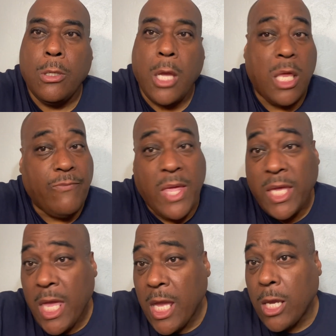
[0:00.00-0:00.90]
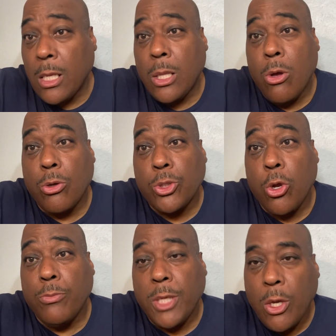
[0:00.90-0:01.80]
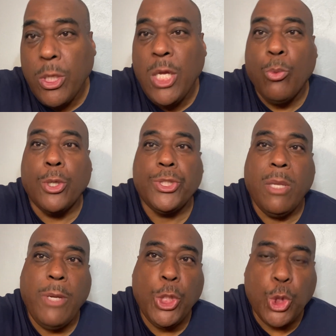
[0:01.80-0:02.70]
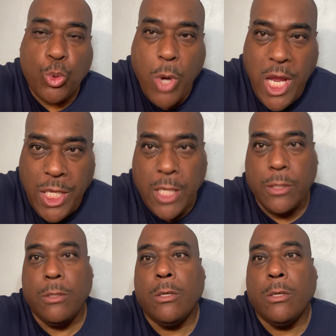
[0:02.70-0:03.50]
And if they can't get a long-term deal, he wants to be traded.